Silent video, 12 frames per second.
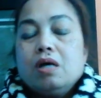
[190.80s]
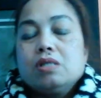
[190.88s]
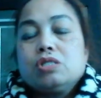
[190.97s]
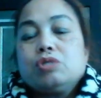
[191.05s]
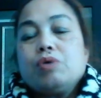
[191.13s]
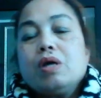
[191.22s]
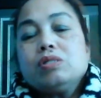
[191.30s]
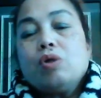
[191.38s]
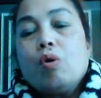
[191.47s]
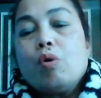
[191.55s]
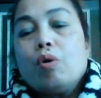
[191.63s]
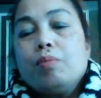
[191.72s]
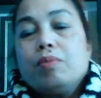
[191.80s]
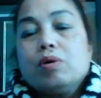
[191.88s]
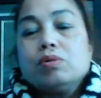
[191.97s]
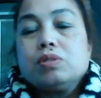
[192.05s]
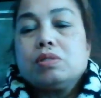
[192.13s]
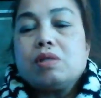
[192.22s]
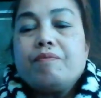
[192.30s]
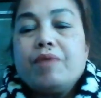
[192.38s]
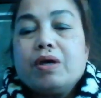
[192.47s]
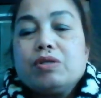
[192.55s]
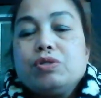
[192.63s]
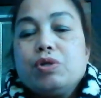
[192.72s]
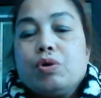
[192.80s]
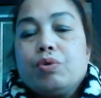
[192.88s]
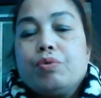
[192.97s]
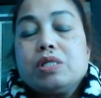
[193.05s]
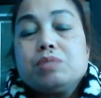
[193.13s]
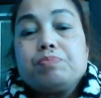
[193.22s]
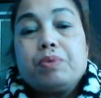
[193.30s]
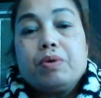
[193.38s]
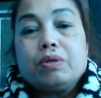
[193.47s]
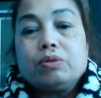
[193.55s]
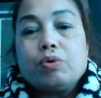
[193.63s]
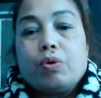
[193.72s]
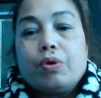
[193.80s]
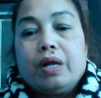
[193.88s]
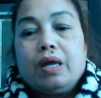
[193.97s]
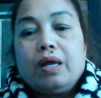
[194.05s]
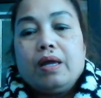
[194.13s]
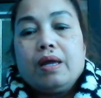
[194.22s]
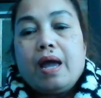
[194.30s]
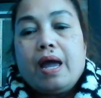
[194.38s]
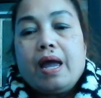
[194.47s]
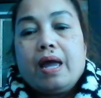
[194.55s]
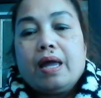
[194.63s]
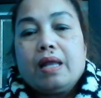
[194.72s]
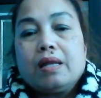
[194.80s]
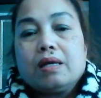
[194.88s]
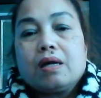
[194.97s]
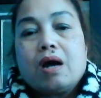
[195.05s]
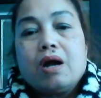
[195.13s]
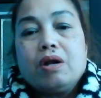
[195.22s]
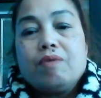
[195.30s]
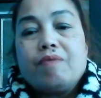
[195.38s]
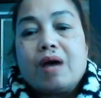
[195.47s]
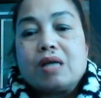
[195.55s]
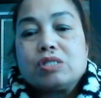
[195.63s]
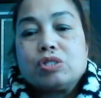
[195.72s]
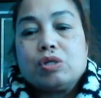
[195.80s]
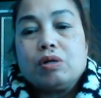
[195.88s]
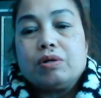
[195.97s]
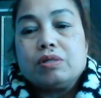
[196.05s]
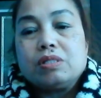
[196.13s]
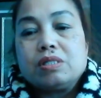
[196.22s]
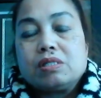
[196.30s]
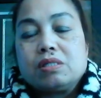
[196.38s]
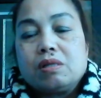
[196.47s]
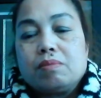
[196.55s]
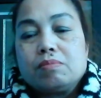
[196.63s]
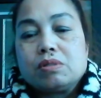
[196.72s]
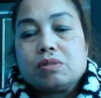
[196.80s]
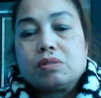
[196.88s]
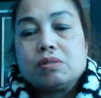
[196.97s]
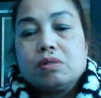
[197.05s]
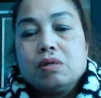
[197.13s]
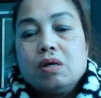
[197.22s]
Stress hormones affect your respiratory and cardiovascular systems.